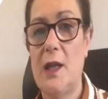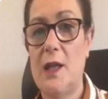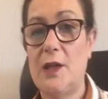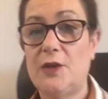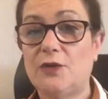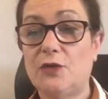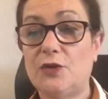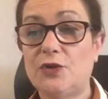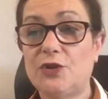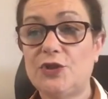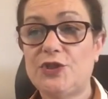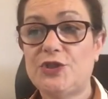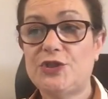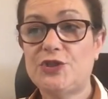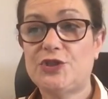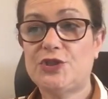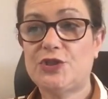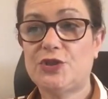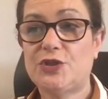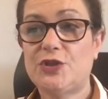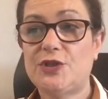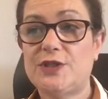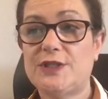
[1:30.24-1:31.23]
In order to
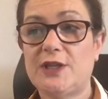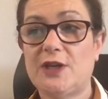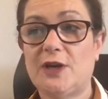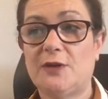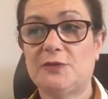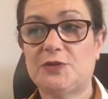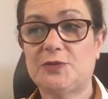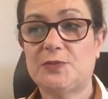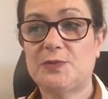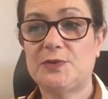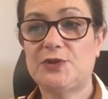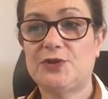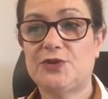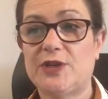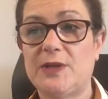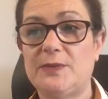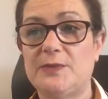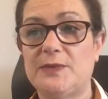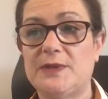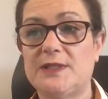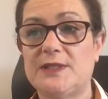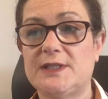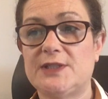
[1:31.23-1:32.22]
choose the optimum
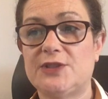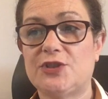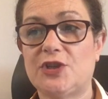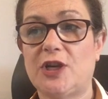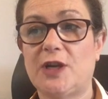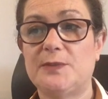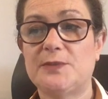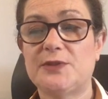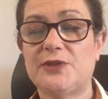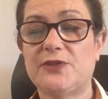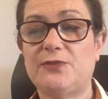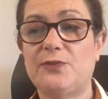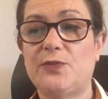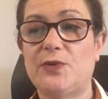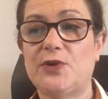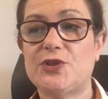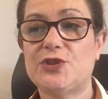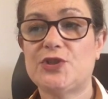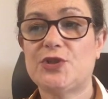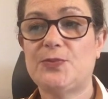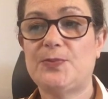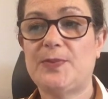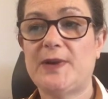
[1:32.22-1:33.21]
treatment in terms of
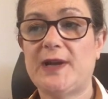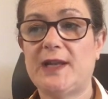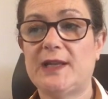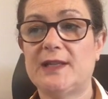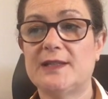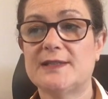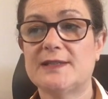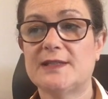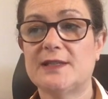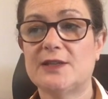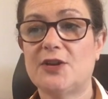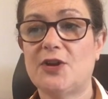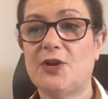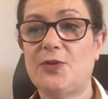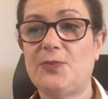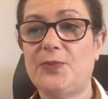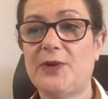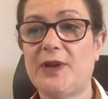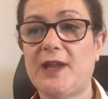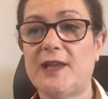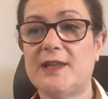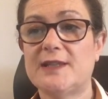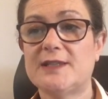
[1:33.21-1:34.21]
moisture balance, a
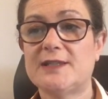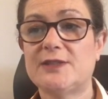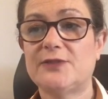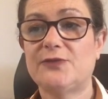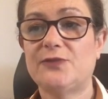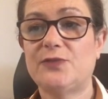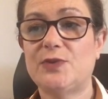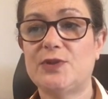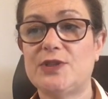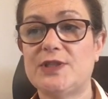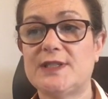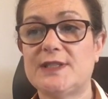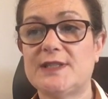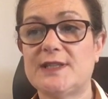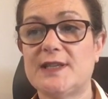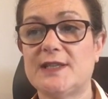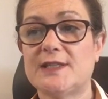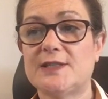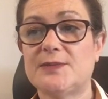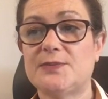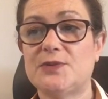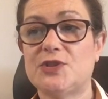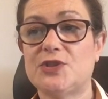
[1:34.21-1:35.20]
comprehensive wound
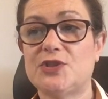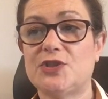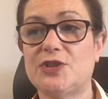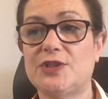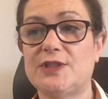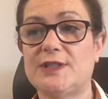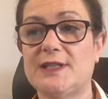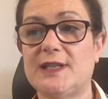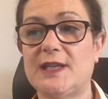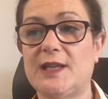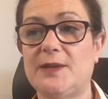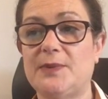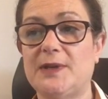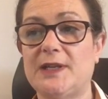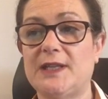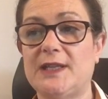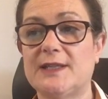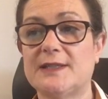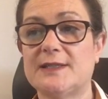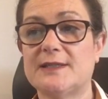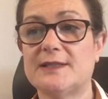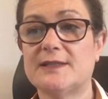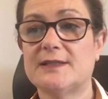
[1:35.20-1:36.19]
assessment should take
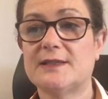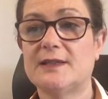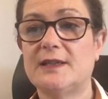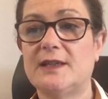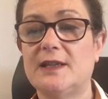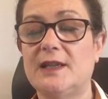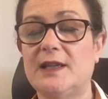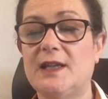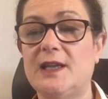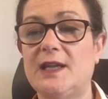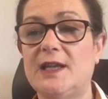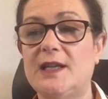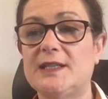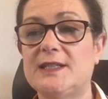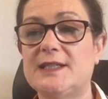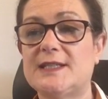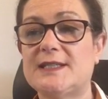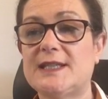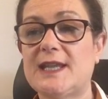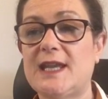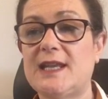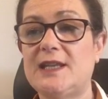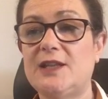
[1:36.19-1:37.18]
place.
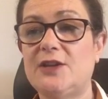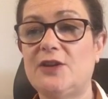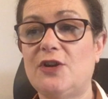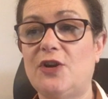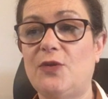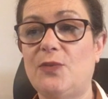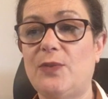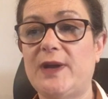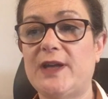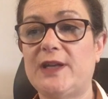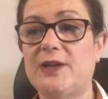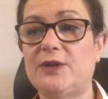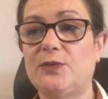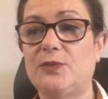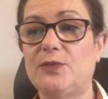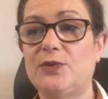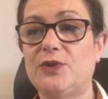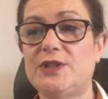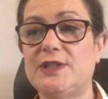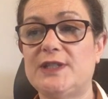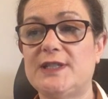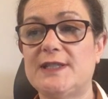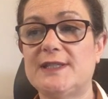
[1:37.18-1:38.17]
Deciding how wet a
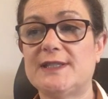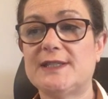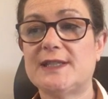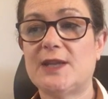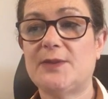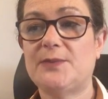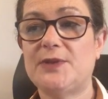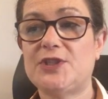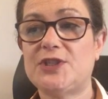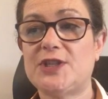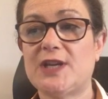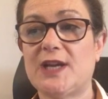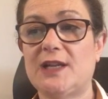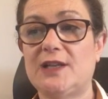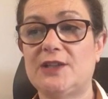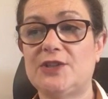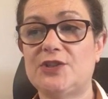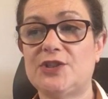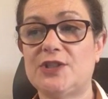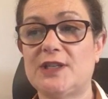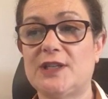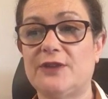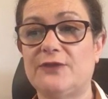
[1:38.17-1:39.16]
wound is can be
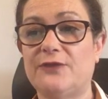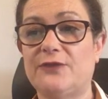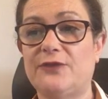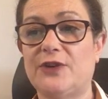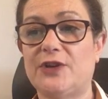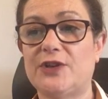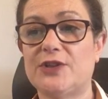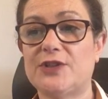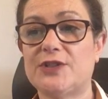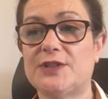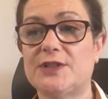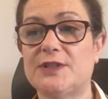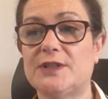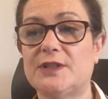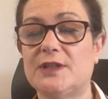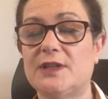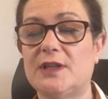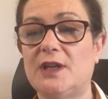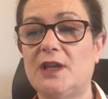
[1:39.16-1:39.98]
challenging at first.